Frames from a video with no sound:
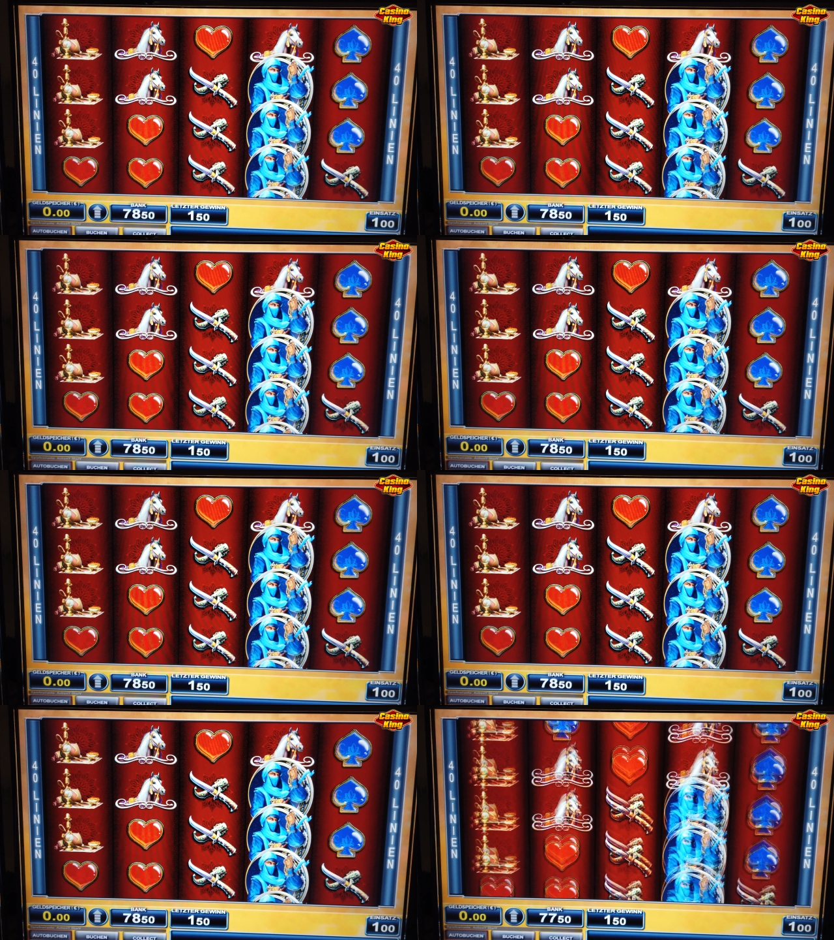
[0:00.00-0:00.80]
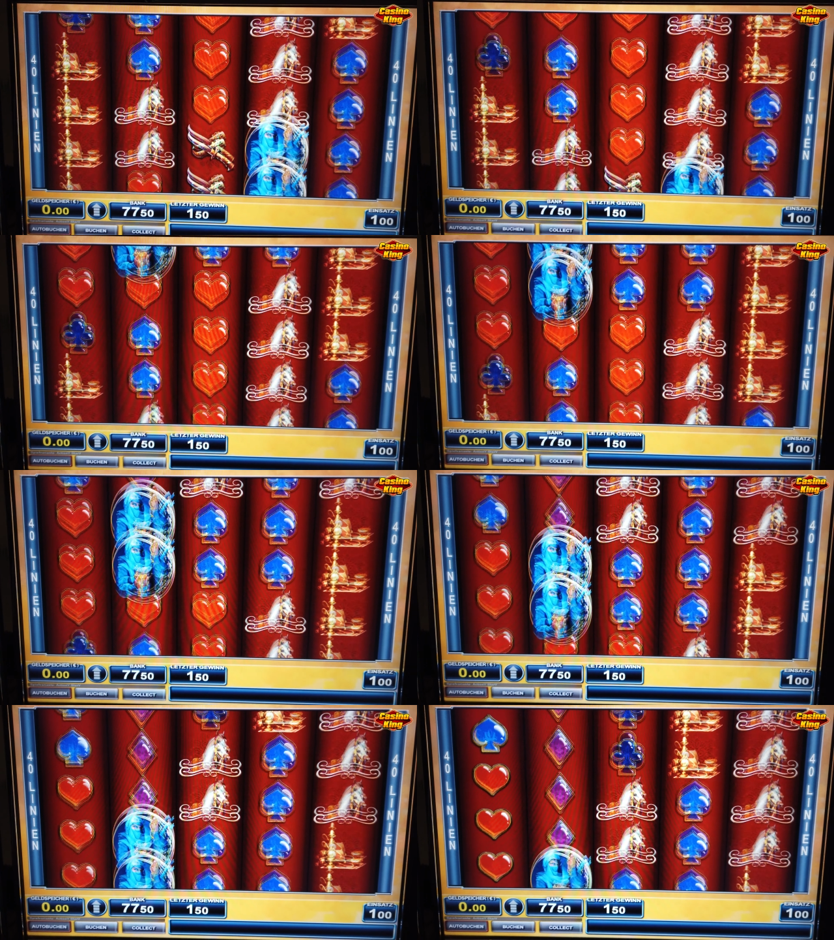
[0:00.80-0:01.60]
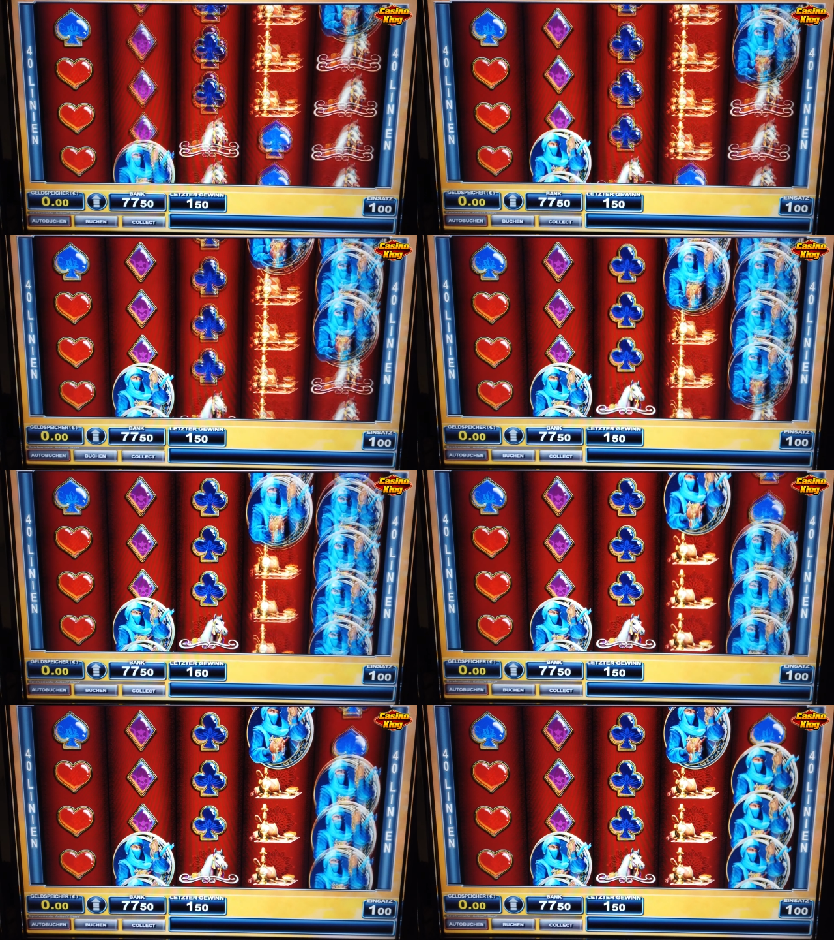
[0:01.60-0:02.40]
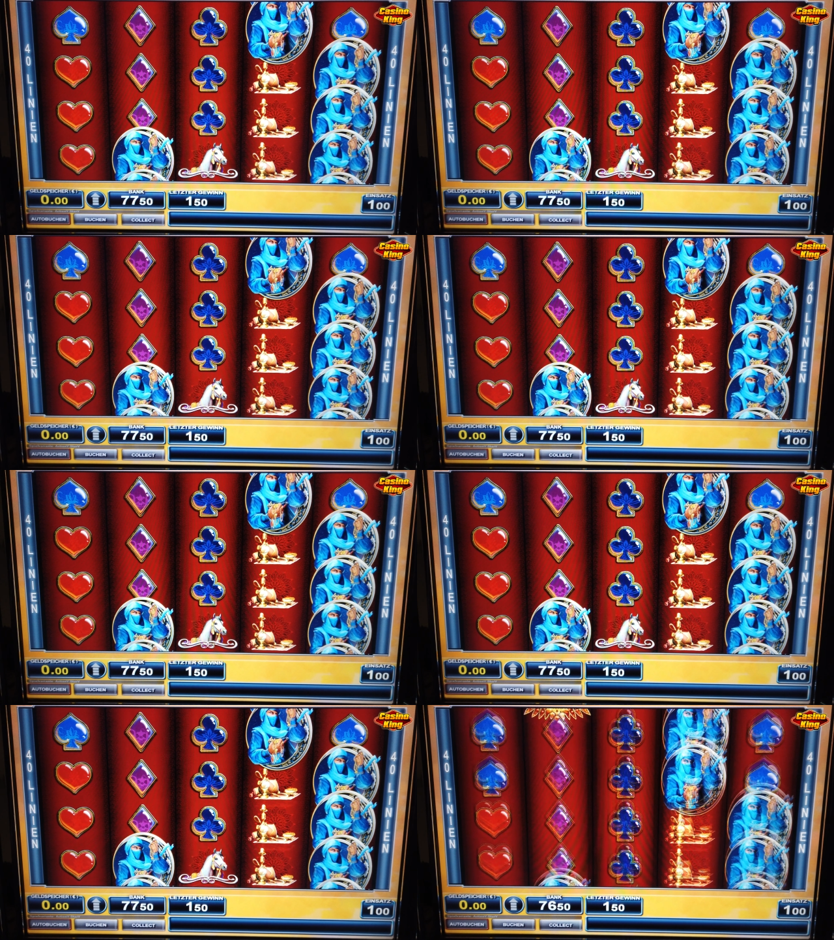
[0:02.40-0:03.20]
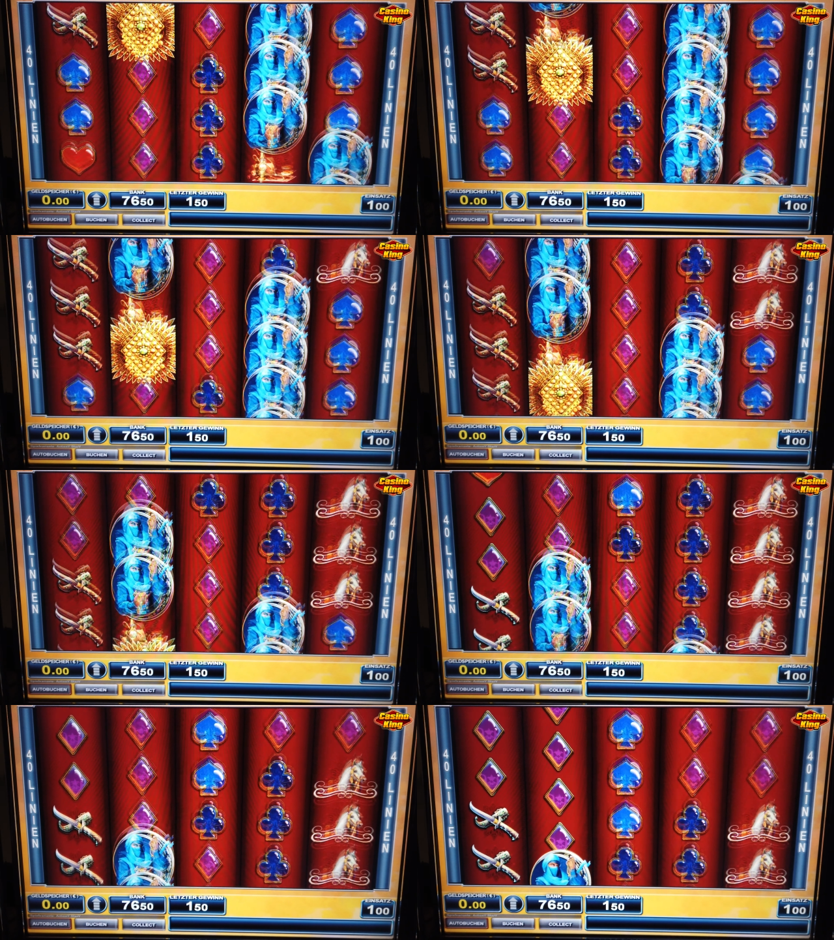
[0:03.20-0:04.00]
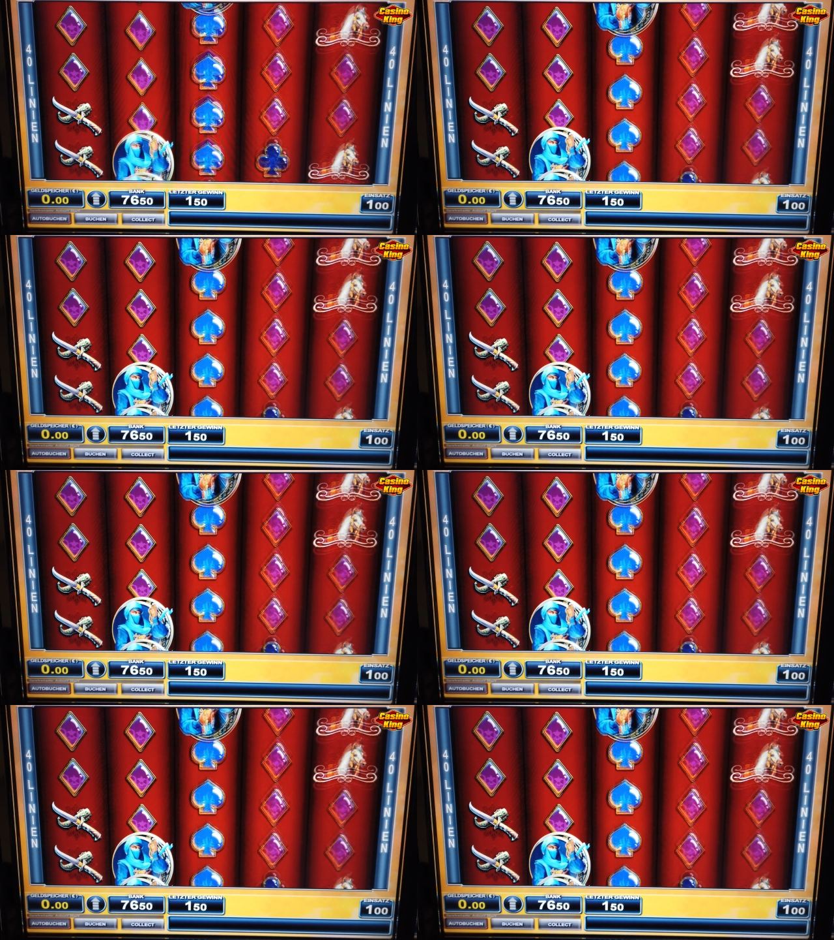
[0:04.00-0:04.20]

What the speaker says: Nobody's mouth can be seen.